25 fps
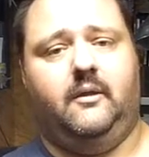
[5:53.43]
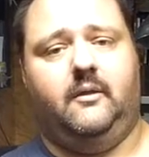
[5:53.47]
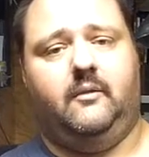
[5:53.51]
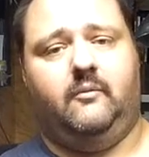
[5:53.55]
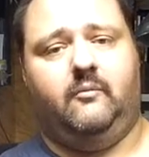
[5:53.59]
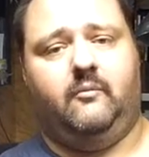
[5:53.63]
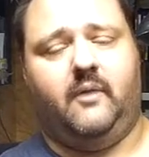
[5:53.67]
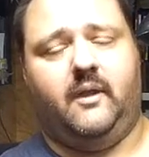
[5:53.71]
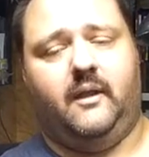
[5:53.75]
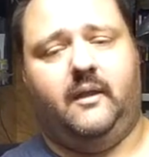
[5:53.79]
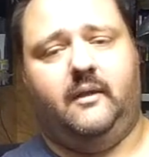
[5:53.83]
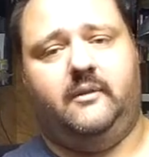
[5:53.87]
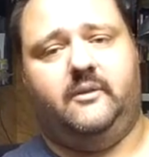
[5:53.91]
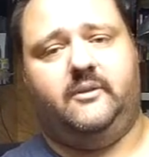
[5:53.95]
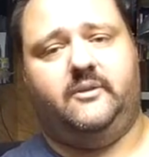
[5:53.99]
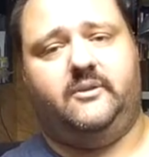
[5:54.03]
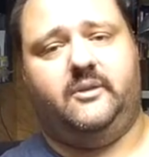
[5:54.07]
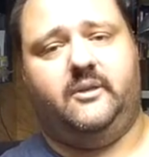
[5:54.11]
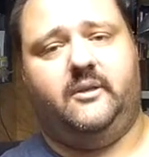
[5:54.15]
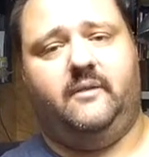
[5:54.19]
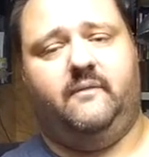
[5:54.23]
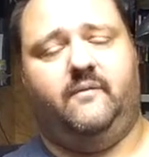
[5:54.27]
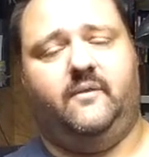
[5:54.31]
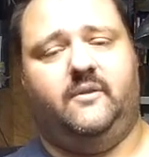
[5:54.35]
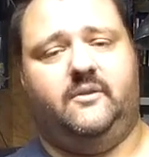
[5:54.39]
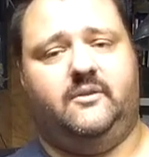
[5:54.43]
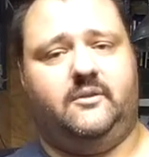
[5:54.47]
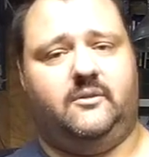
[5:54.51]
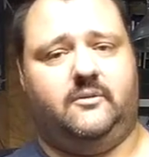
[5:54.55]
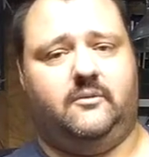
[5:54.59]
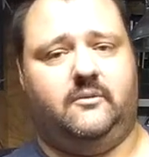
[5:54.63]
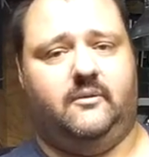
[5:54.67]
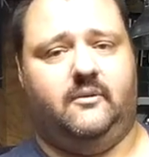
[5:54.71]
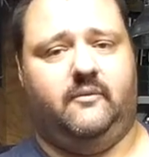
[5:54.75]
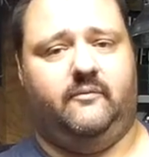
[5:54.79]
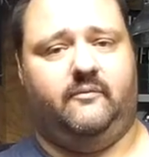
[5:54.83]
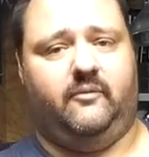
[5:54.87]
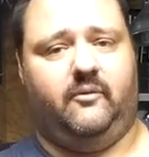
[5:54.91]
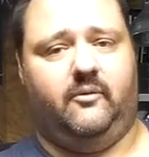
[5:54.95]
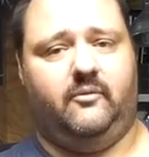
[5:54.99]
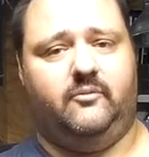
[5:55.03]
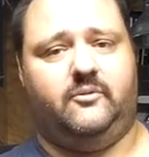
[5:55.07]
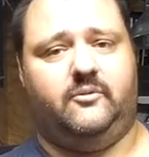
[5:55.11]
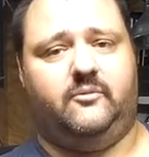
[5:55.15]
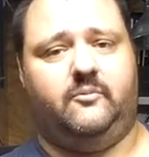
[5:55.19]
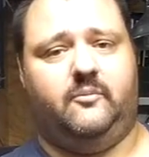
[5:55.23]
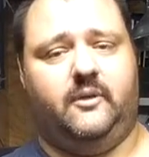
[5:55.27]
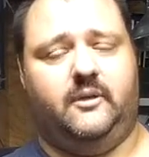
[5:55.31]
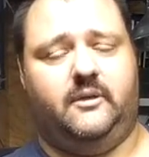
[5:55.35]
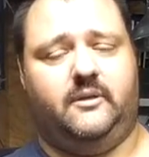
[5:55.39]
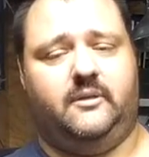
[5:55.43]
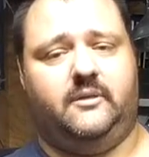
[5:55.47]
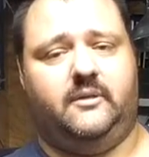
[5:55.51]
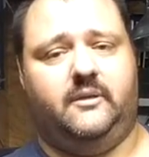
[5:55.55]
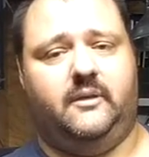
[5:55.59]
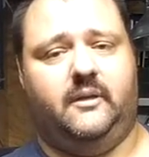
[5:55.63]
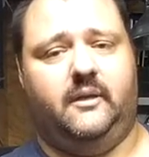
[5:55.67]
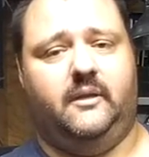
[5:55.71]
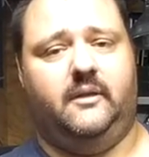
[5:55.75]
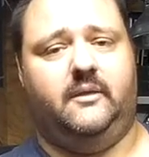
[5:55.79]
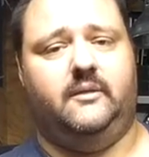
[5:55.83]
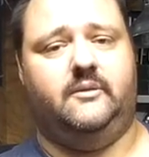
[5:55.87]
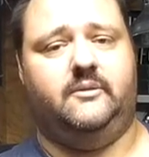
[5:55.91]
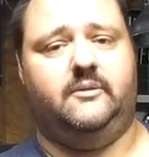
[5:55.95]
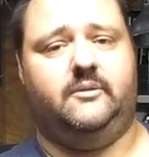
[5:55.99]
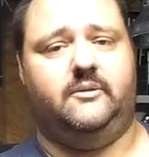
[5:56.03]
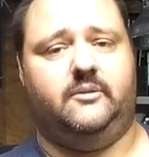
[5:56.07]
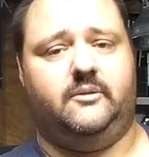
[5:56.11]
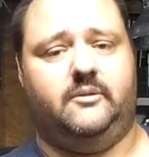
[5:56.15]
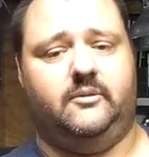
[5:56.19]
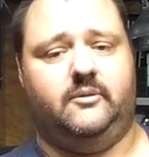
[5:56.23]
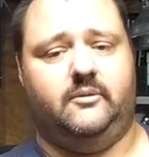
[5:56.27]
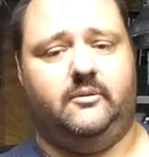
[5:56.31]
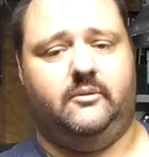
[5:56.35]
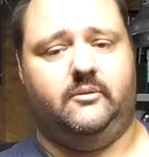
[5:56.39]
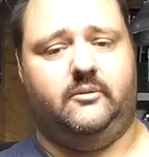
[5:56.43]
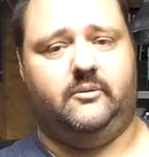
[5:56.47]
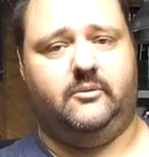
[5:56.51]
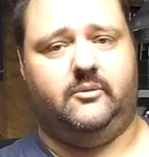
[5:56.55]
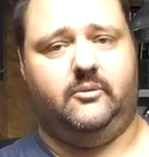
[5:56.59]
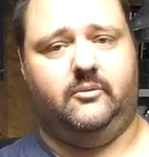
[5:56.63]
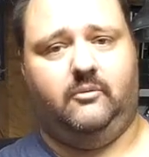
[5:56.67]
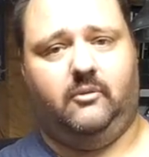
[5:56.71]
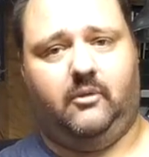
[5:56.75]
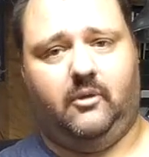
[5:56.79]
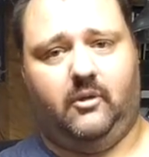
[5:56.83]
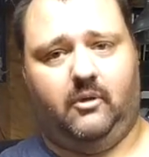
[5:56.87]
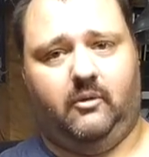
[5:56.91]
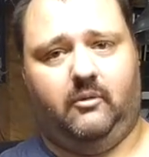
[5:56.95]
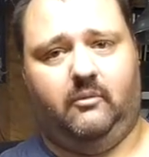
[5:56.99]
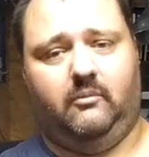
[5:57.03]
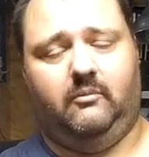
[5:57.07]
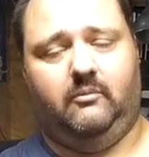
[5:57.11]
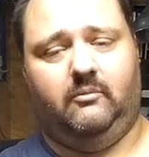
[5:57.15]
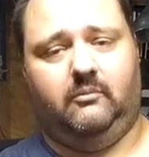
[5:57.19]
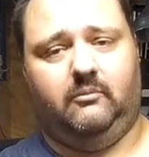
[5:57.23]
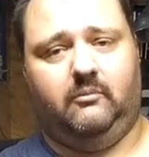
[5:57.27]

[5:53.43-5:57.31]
read to see if the float switch is too low,